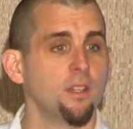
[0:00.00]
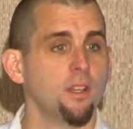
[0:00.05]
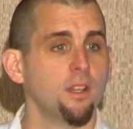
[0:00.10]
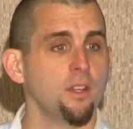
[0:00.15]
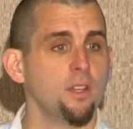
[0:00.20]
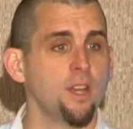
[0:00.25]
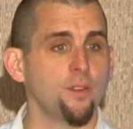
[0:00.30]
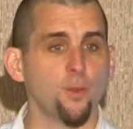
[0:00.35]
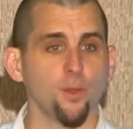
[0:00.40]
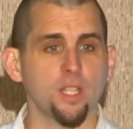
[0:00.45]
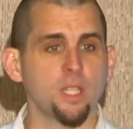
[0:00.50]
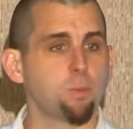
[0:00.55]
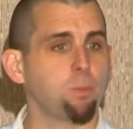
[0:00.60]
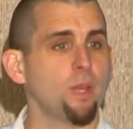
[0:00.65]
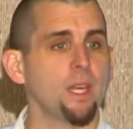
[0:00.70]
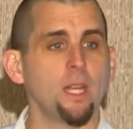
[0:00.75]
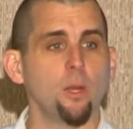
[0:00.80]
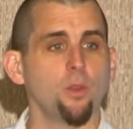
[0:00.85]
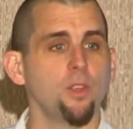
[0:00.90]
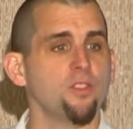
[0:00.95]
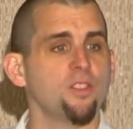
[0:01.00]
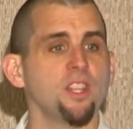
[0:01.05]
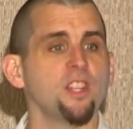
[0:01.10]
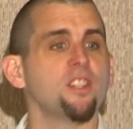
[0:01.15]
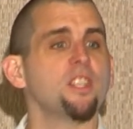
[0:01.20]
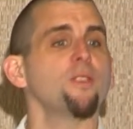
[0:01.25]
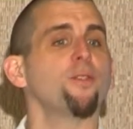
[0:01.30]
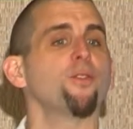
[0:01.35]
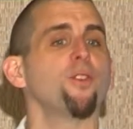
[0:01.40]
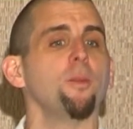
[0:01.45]
You have to explain it using
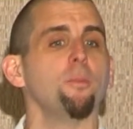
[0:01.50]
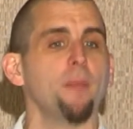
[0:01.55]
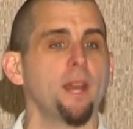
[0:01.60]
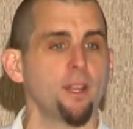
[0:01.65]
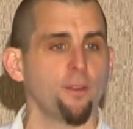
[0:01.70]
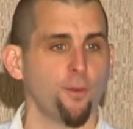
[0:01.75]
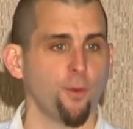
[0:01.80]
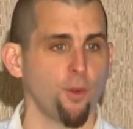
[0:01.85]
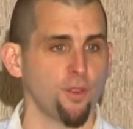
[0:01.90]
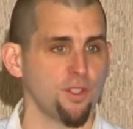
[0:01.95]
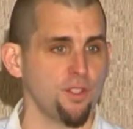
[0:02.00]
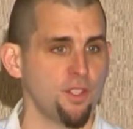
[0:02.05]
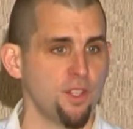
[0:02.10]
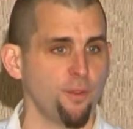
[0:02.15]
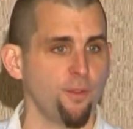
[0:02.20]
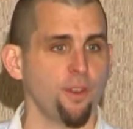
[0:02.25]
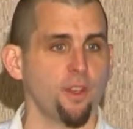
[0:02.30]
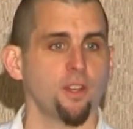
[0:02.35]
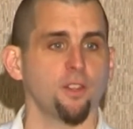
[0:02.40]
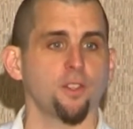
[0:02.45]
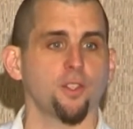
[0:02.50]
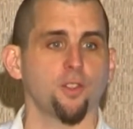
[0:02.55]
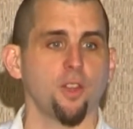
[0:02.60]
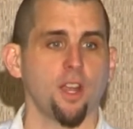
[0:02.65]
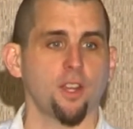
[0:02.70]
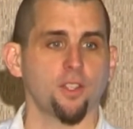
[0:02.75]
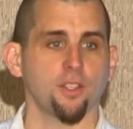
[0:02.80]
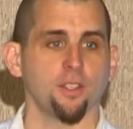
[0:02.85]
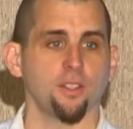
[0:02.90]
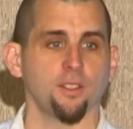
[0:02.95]
different metaphors and different
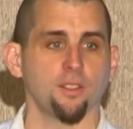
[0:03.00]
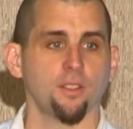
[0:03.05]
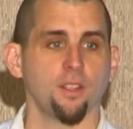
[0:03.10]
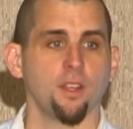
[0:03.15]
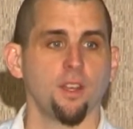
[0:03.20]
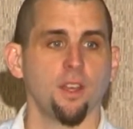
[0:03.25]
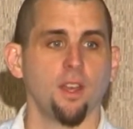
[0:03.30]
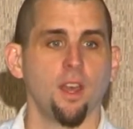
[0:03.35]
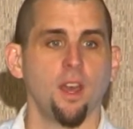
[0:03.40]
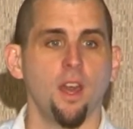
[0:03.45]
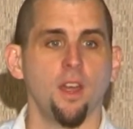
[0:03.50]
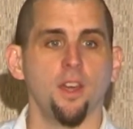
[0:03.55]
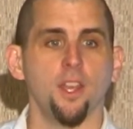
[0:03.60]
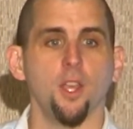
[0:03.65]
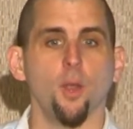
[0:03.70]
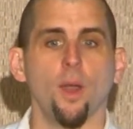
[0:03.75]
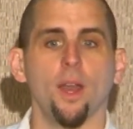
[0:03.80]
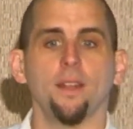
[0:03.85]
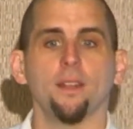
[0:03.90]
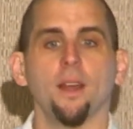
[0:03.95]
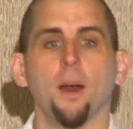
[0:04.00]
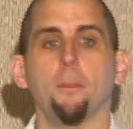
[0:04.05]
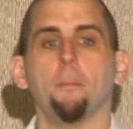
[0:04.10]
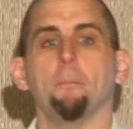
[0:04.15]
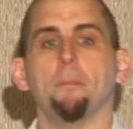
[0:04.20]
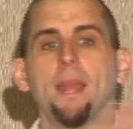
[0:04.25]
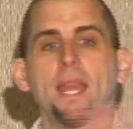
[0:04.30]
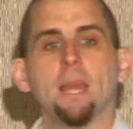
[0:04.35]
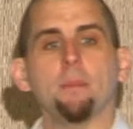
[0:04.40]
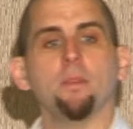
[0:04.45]
constructions, that you end up
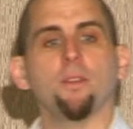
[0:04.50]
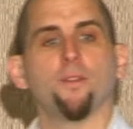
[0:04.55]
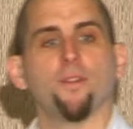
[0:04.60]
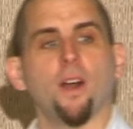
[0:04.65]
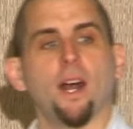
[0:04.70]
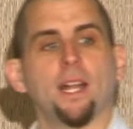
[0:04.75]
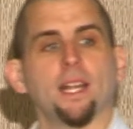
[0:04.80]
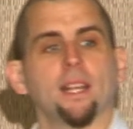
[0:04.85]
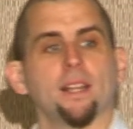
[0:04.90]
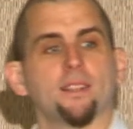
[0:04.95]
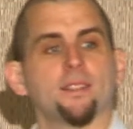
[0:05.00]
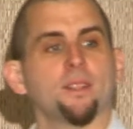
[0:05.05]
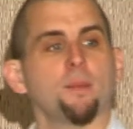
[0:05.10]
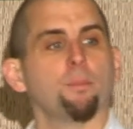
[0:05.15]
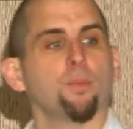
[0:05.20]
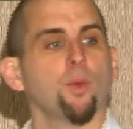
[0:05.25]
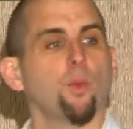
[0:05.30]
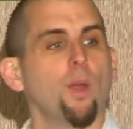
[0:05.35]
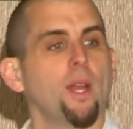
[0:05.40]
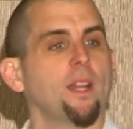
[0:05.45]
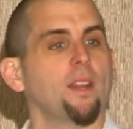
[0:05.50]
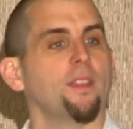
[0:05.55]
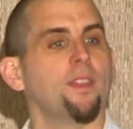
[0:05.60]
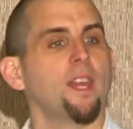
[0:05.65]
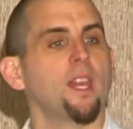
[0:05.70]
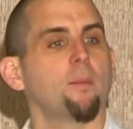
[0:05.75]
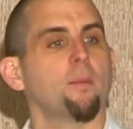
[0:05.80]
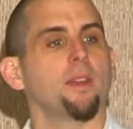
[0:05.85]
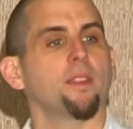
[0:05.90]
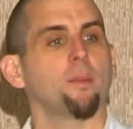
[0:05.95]
maybe finding a simpler way to
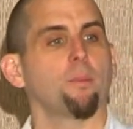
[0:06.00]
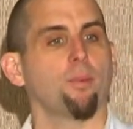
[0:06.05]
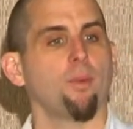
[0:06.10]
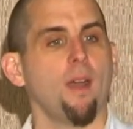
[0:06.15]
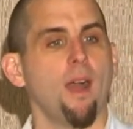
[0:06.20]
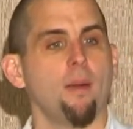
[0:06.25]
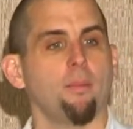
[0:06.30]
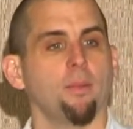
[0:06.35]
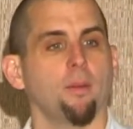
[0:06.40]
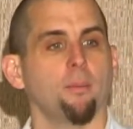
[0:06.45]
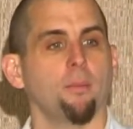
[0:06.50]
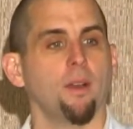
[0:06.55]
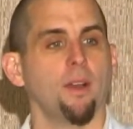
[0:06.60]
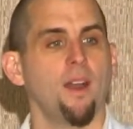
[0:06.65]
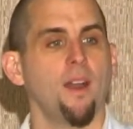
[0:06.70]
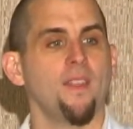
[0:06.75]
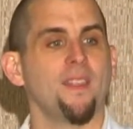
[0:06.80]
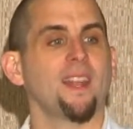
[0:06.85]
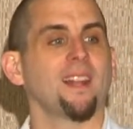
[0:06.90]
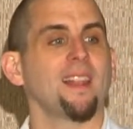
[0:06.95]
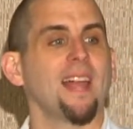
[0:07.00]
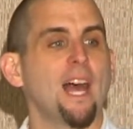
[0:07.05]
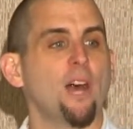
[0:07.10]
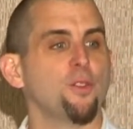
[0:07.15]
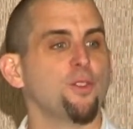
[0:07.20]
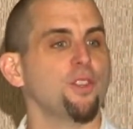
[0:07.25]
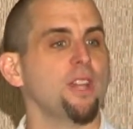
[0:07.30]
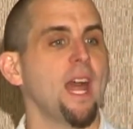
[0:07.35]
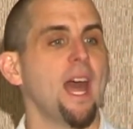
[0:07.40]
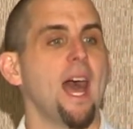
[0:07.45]
think about the problem that
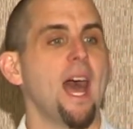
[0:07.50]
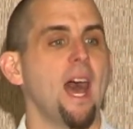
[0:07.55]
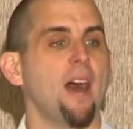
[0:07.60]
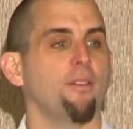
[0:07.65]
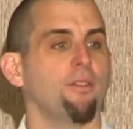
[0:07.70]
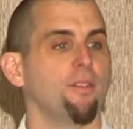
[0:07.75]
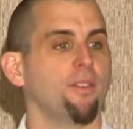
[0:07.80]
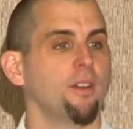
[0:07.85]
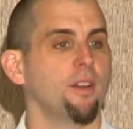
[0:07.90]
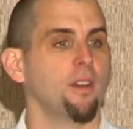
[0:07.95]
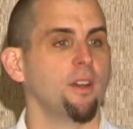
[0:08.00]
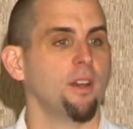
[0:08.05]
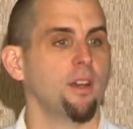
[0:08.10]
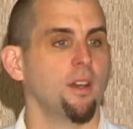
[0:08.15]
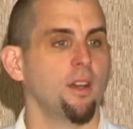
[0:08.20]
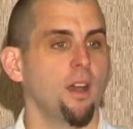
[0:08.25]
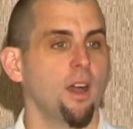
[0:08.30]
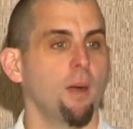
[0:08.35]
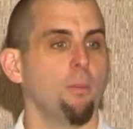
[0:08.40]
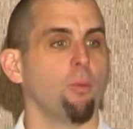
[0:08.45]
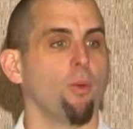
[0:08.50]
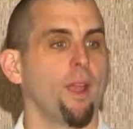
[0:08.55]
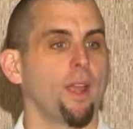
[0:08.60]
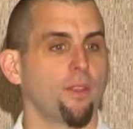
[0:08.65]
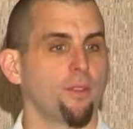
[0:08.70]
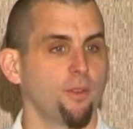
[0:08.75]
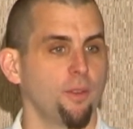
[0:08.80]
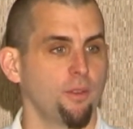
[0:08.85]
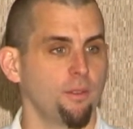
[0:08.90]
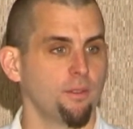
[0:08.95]
allows you to have a
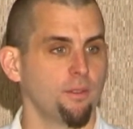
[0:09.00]
breakthrough.